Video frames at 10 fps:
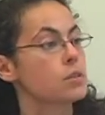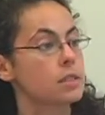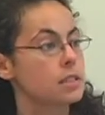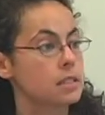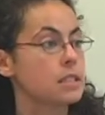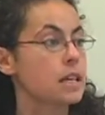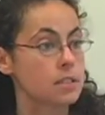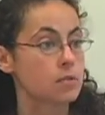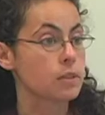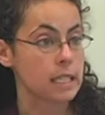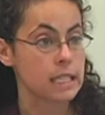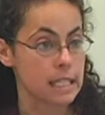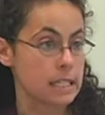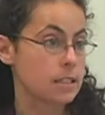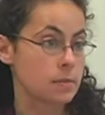so it doesn't really
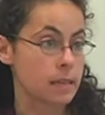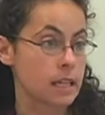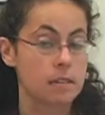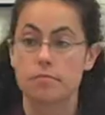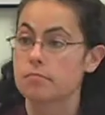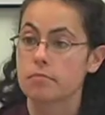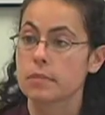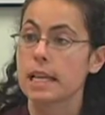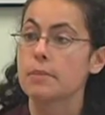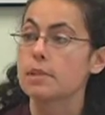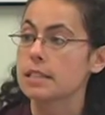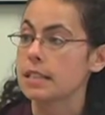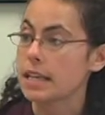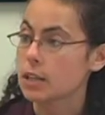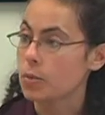need to be labeled
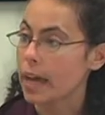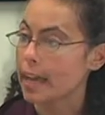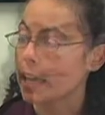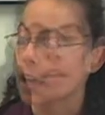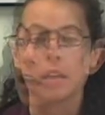in any way.